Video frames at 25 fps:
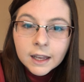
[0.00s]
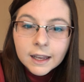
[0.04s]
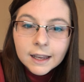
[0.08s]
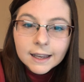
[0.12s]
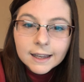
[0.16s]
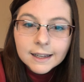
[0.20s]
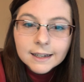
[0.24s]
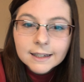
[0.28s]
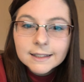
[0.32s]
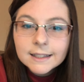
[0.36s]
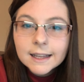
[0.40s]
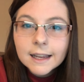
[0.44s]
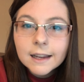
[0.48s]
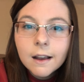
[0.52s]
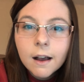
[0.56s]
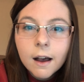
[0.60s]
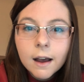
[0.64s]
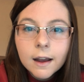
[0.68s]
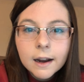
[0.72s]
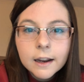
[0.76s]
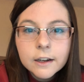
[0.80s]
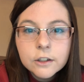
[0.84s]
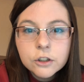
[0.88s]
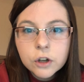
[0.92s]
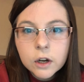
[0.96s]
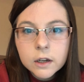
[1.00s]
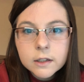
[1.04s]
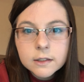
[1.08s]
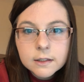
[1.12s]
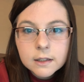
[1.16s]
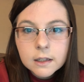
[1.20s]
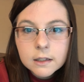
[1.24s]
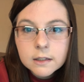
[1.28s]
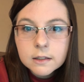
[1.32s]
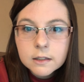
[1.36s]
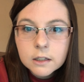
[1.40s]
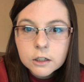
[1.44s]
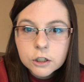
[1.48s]
and to say god i trust
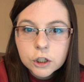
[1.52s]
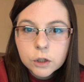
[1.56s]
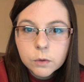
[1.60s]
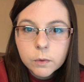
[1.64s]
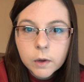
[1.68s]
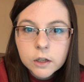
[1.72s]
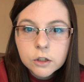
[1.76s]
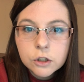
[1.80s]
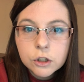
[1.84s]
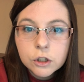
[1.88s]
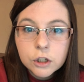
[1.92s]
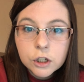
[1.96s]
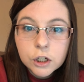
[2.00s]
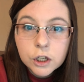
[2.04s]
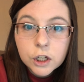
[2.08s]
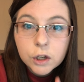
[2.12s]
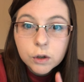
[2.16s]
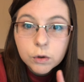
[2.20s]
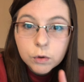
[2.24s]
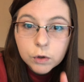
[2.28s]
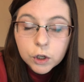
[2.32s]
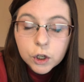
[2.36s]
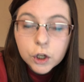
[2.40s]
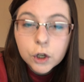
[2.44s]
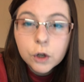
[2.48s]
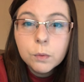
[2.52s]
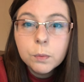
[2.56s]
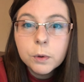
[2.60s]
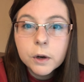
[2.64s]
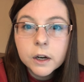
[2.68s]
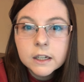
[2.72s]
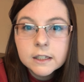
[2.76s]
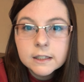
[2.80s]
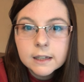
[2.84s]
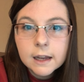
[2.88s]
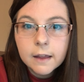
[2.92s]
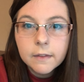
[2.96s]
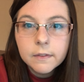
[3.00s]
this situation to you you
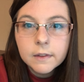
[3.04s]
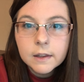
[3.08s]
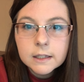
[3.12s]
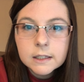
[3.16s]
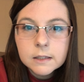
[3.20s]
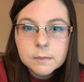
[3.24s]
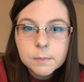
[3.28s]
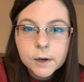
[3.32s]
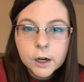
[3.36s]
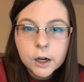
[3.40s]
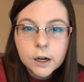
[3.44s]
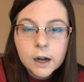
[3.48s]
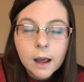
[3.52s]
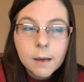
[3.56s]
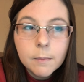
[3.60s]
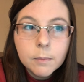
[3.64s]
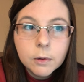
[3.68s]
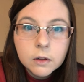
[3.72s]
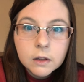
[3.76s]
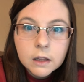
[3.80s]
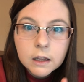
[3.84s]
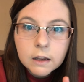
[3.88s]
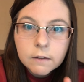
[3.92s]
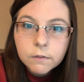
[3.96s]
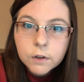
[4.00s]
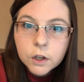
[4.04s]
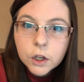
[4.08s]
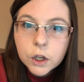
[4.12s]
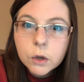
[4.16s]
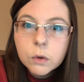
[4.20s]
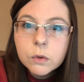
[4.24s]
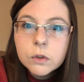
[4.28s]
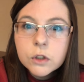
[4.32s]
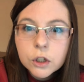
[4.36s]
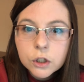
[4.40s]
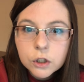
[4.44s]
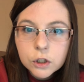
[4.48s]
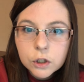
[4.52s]
bring down this spirit i believe
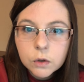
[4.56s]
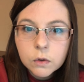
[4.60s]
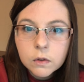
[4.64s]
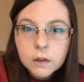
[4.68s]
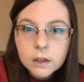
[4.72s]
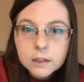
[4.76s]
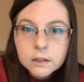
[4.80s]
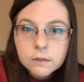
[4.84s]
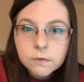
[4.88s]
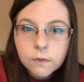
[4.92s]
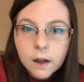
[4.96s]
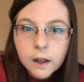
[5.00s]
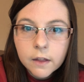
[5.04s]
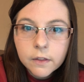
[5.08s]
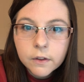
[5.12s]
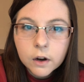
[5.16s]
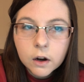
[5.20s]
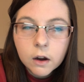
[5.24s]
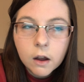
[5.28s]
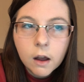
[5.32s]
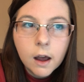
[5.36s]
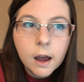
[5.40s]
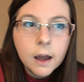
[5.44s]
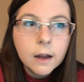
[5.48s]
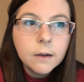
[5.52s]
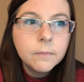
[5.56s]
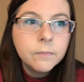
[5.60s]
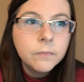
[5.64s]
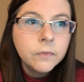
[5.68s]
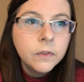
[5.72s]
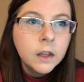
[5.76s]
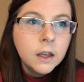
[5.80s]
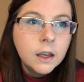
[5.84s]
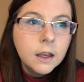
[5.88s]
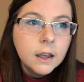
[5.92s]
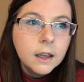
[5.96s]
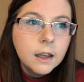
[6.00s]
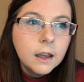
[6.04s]
you to do this father god
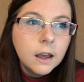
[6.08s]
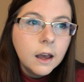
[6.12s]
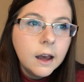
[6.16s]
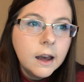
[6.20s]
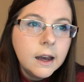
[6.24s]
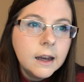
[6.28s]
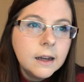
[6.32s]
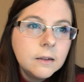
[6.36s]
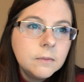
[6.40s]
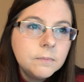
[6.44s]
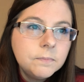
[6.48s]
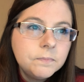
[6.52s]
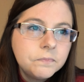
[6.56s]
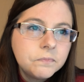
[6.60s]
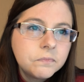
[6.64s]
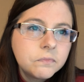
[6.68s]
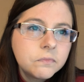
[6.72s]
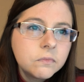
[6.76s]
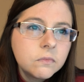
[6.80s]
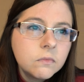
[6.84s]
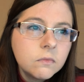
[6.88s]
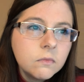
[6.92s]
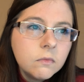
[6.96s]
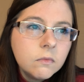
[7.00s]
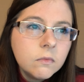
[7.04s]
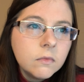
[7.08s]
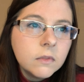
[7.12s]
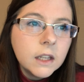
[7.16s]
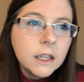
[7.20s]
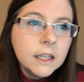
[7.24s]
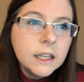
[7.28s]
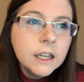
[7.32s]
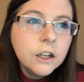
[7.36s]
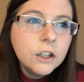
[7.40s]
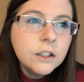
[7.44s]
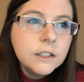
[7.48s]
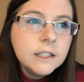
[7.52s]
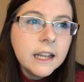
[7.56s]
um,
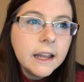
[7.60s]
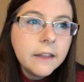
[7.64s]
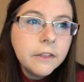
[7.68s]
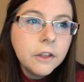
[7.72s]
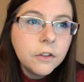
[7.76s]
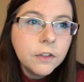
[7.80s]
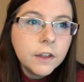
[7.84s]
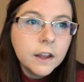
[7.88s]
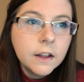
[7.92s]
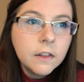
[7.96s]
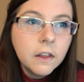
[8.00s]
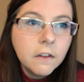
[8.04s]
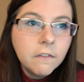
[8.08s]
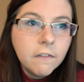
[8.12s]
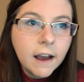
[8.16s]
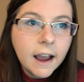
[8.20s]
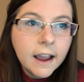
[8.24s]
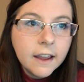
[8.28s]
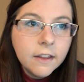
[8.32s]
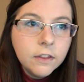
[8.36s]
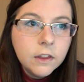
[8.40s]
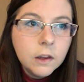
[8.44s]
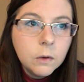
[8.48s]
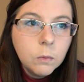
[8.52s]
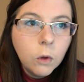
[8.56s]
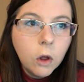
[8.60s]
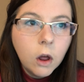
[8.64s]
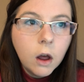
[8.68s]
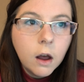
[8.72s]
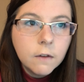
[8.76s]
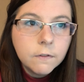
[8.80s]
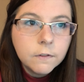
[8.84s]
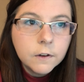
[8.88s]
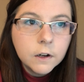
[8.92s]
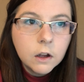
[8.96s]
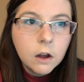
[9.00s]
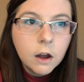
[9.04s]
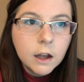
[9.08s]
here's the other thing Leviathan will
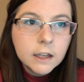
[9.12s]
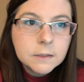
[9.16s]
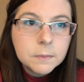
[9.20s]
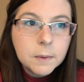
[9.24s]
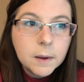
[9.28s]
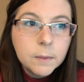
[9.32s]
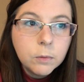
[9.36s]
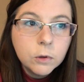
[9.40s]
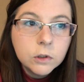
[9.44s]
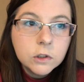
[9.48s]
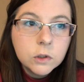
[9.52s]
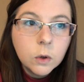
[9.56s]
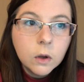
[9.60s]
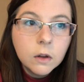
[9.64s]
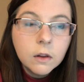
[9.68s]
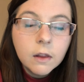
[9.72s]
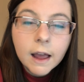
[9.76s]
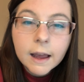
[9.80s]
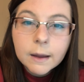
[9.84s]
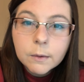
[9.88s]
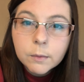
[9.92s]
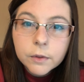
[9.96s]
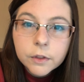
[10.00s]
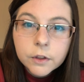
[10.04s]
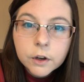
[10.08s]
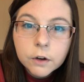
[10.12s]
often cause people to align with